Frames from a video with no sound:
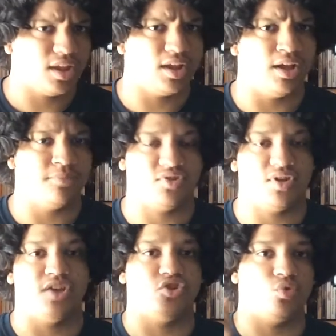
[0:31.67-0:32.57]
So
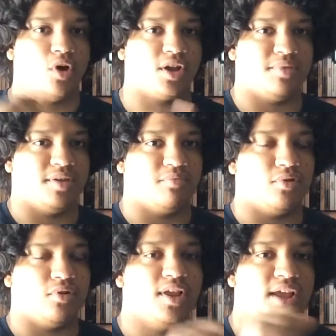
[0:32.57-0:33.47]
yeah, two walking
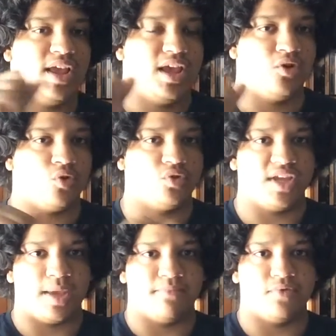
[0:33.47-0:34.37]
people in early
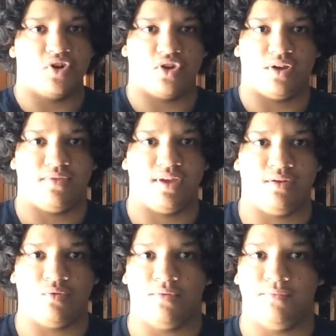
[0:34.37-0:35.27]
game footage out of
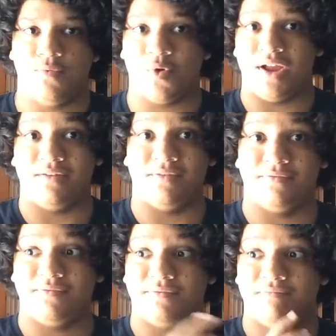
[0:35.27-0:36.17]
10, or 4 out
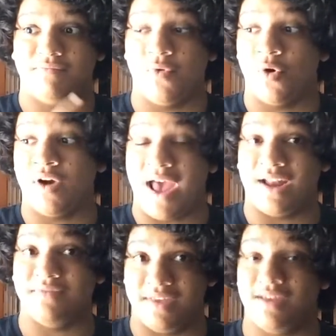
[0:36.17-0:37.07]

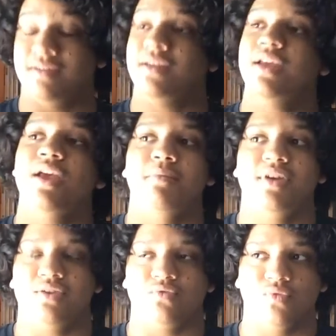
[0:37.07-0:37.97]
of 10,
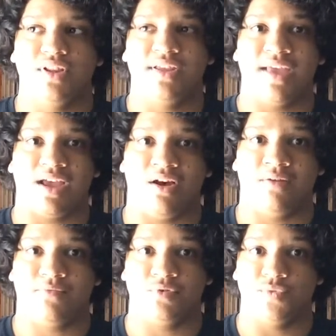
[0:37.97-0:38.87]
because really that
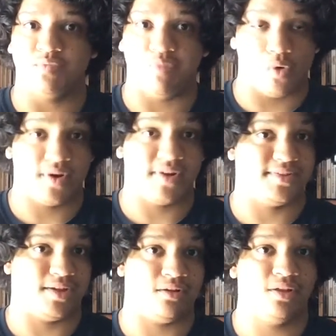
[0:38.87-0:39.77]
conference was boring as
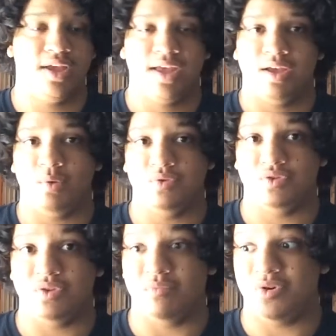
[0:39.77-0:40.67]
hell. It was
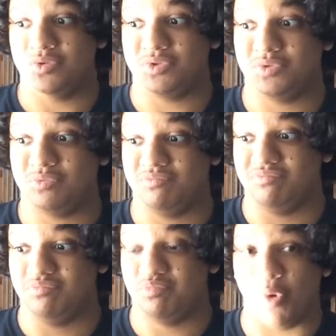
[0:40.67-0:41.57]
the most
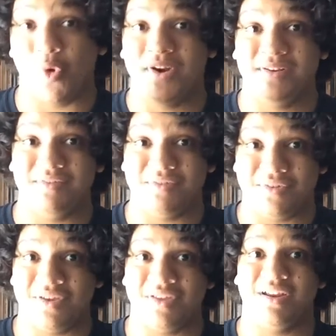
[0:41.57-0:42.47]
boring
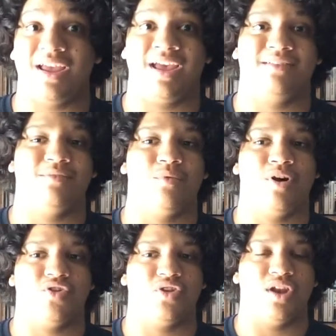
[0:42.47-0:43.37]
shit that I had to
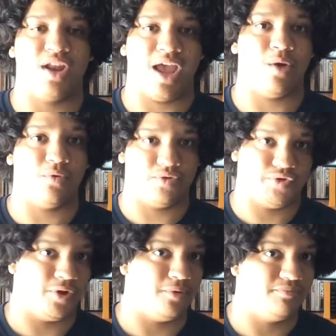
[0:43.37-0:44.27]
watch in an hour or
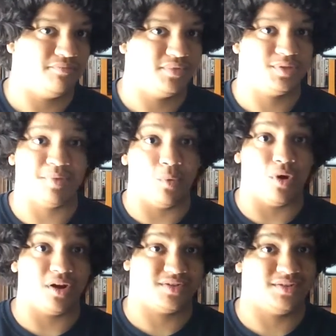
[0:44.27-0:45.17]
so. It's been a
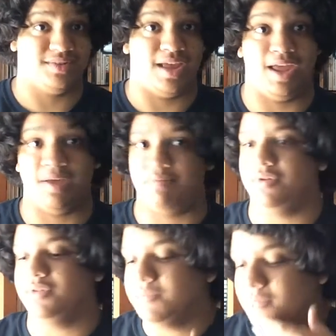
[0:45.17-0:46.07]
while since that
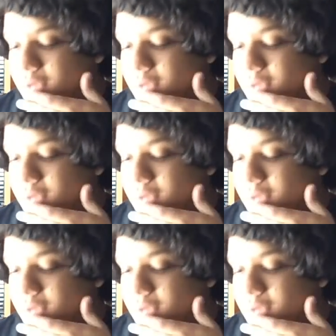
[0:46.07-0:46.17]
happened.